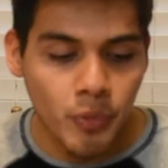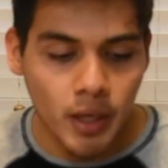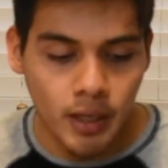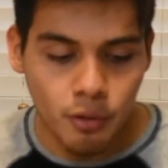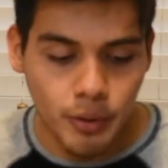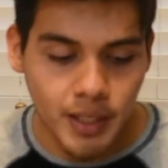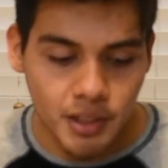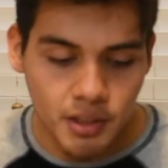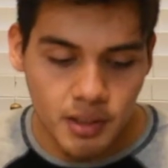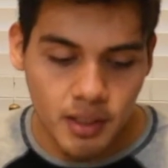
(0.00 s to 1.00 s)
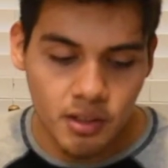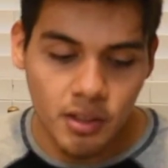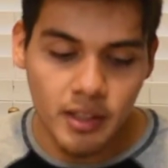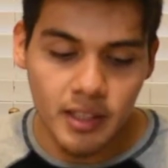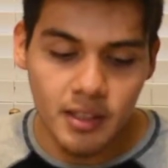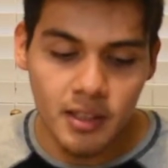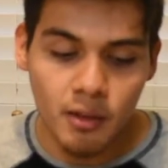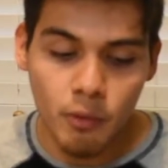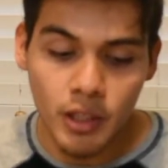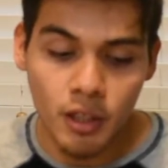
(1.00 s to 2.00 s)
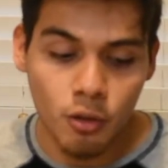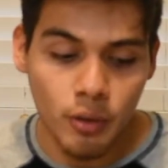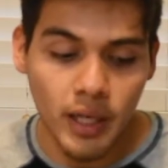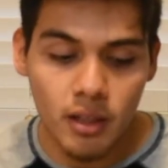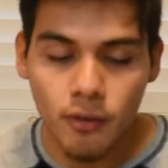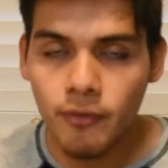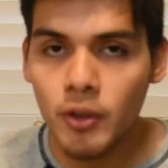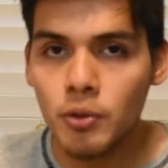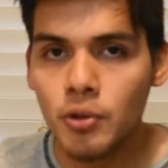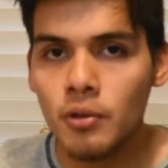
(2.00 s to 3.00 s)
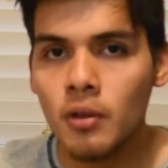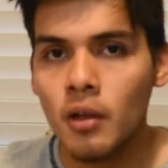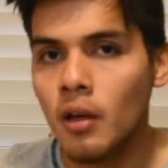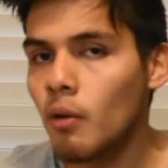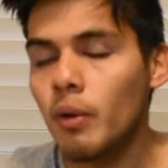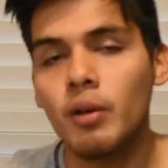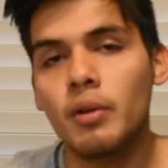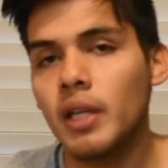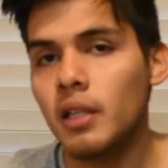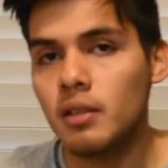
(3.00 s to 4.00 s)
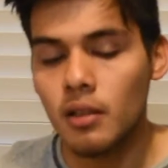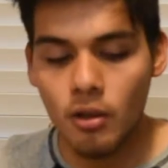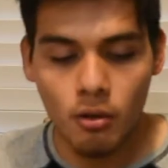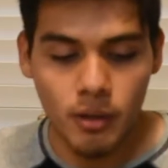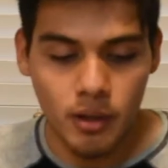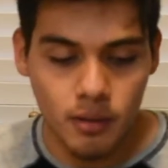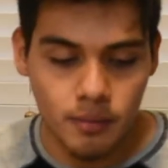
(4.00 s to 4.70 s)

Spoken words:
And creation says to the extent we can create the future, we don't need to know it.